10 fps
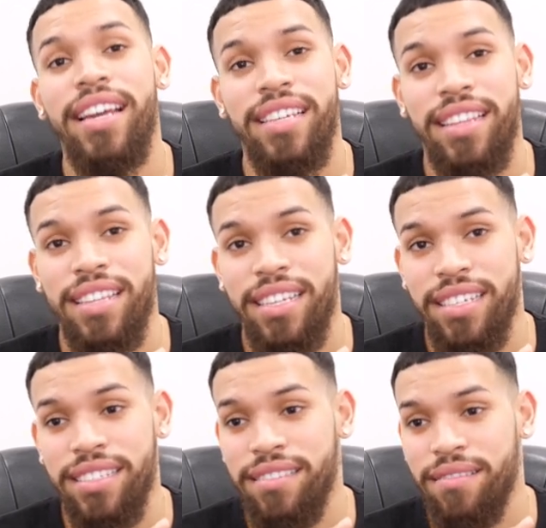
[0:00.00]

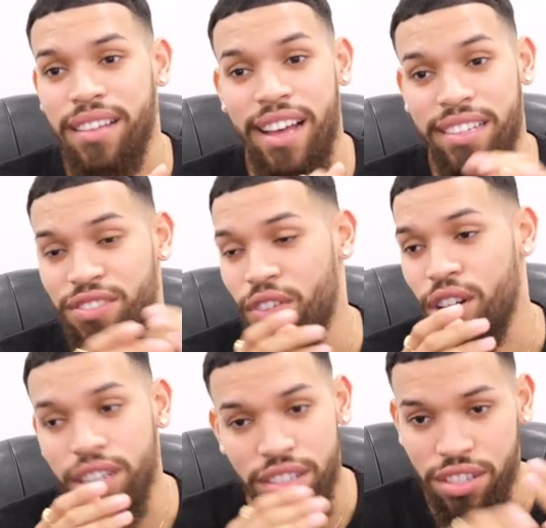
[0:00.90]
anything as
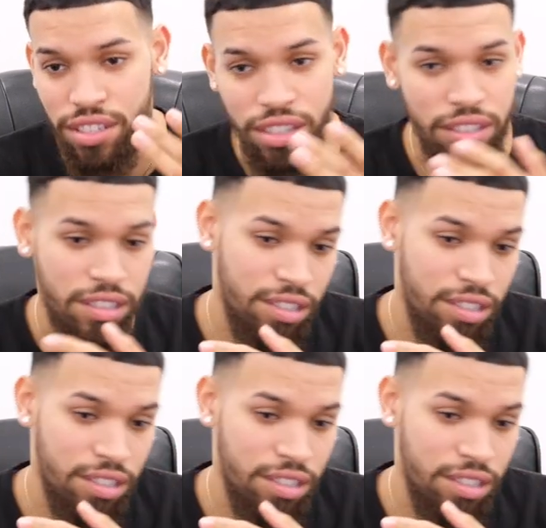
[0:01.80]
far as uh,